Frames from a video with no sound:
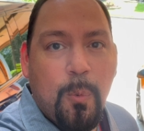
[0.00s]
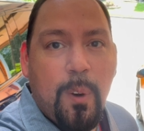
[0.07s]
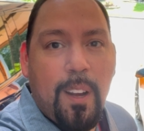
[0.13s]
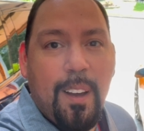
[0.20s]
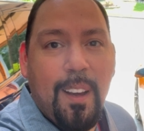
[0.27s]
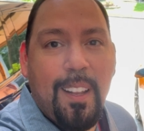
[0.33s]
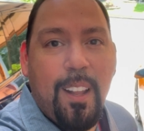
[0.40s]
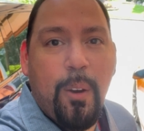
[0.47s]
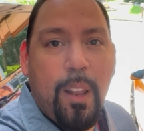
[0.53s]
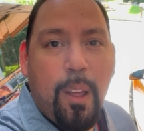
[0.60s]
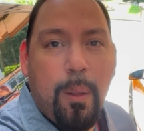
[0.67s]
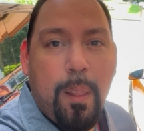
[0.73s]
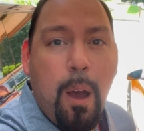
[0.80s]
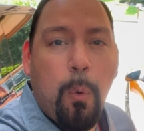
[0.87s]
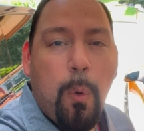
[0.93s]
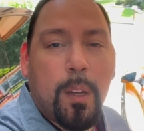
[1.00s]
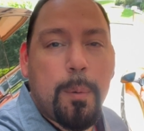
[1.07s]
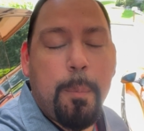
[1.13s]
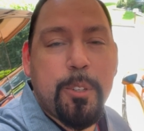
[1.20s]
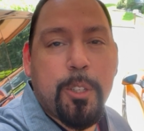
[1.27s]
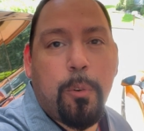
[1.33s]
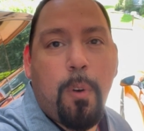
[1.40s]
Well, hello, hello, hello, and welcome to
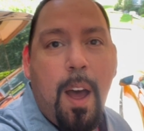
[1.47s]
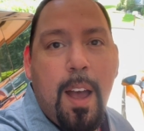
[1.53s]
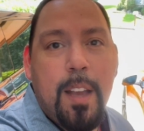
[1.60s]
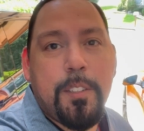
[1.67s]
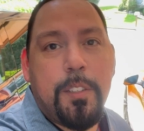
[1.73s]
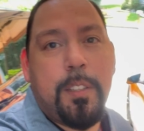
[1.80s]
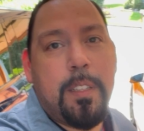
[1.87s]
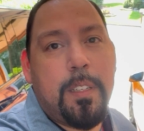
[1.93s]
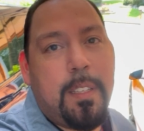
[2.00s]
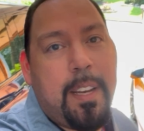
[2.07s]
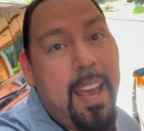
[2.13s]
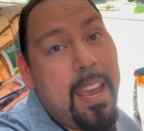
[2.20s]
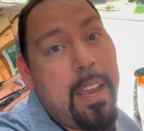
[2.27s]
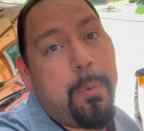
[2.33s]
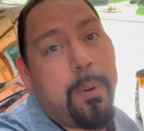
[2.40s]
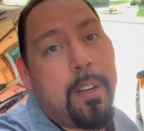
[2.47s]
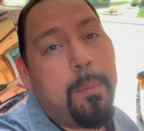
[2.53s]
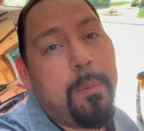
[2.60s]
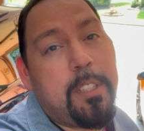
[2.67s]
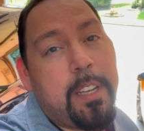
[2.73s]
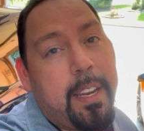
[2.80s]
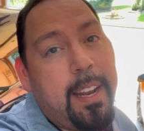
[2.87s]
Omar's Garage. Today we're going to
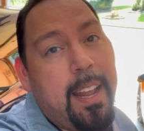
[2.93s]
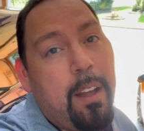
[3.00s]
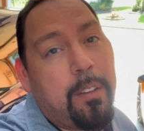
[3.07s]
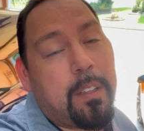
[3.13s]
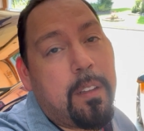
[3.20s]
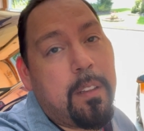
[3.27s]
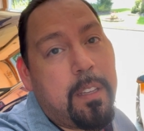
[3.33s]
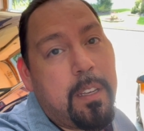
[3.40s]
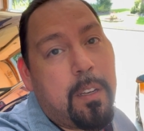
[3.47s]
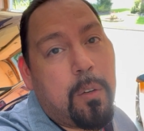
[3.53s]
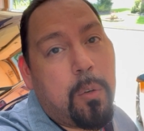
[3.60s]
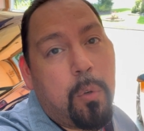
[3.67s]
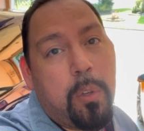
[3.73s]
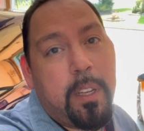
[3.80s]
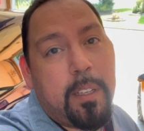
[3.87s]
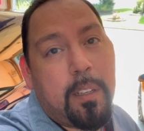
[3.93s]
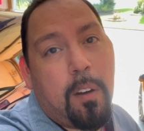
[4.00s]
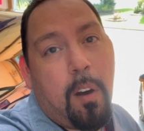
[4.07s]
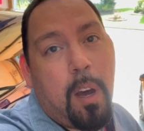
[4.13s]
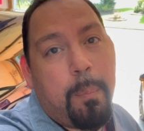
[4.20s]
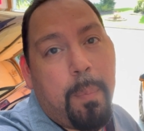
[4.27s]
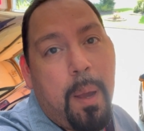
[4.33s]
be checking out the coolant
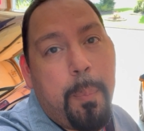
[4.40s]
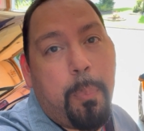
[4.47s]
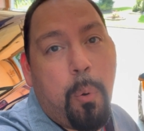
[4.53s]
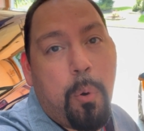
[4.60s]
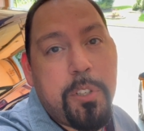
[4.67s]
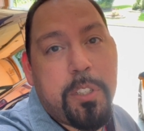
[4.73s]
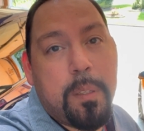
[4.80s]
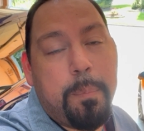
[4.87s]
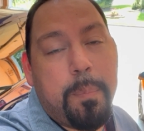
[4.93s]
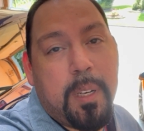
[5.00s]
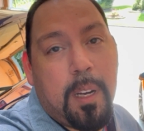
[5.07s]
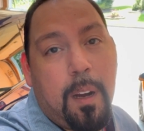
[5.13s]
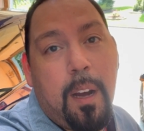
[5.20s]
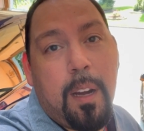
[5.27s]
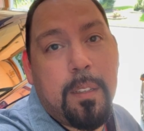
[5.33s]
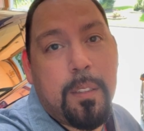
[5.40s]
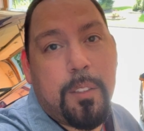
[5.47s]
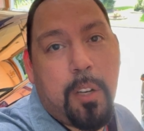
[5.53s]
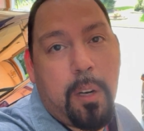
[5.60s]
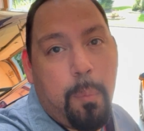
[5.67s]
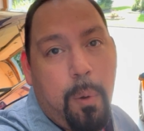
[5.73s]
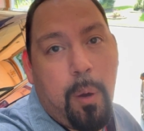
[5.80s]
on my Porsche Macan
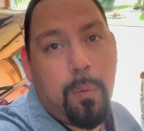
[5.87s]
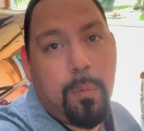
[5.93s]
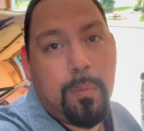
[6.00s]
Turbo.